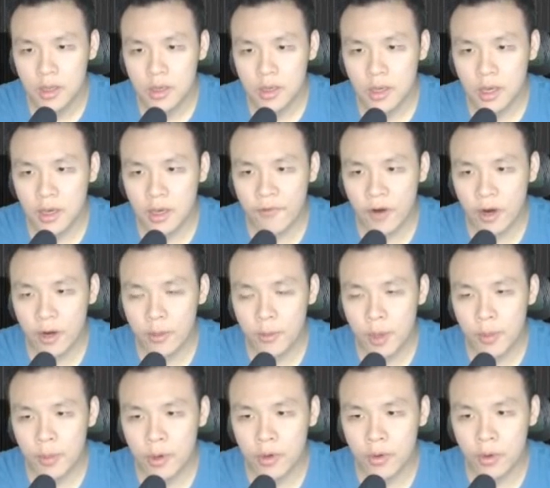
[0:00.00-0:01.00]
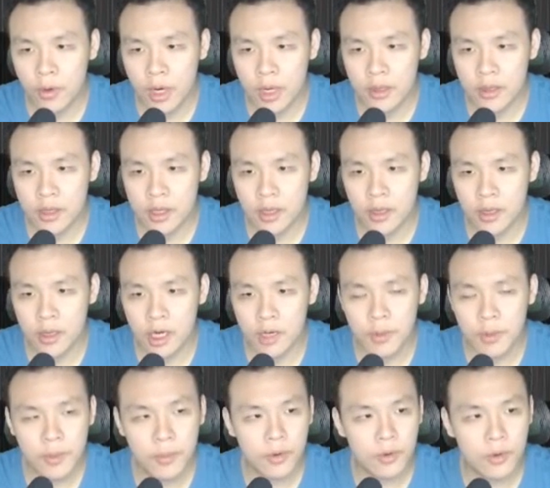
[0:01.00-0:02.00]
If I remember correctly, a lot of
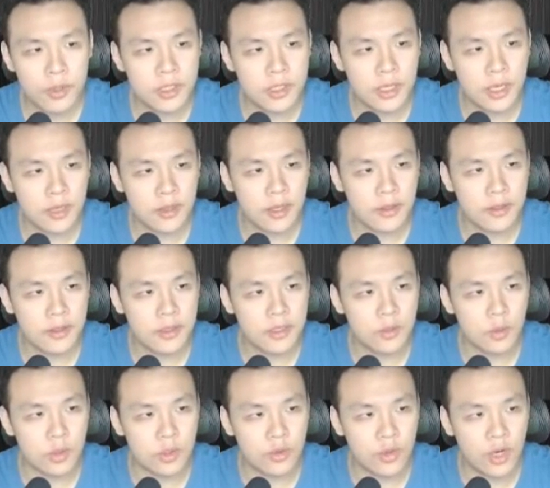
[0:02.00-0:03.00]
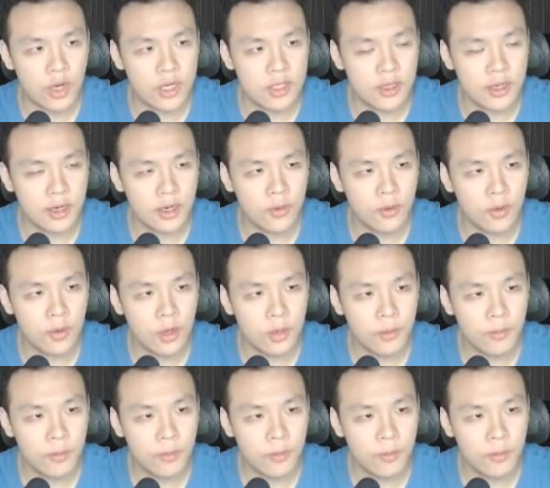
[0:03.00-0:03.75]
people were saying that this was translated wrong.